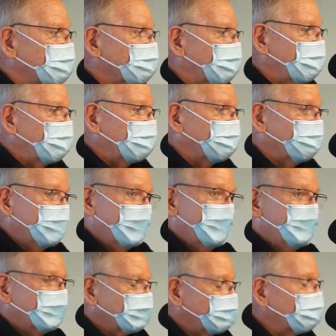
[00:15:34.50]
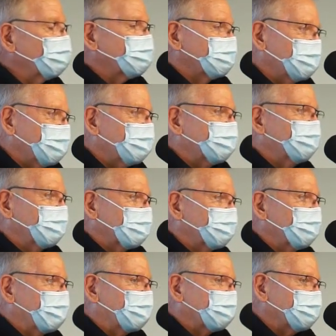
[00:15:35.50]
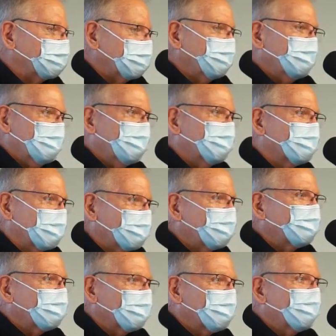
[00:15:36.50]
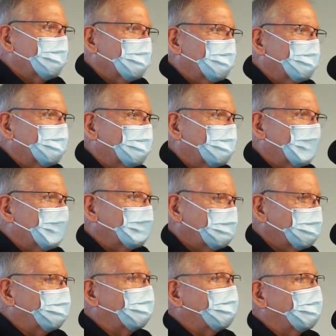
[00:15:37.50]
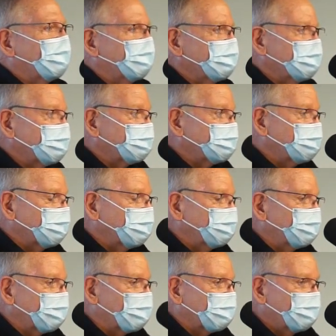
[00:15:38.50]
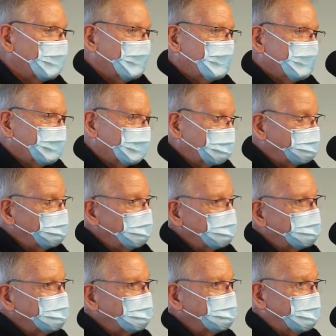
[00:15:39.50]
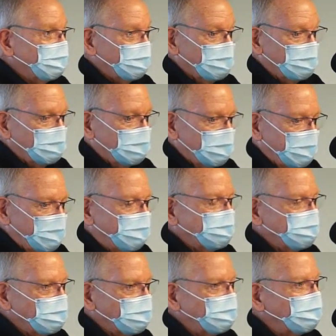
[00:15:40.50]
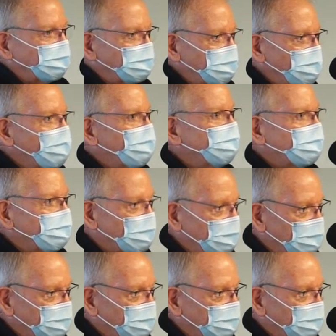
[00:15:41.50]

that they have. So we're going to send that money back. But some of the other, I think we're going to be able to, to apply against some of our expenses that were absolutely COVID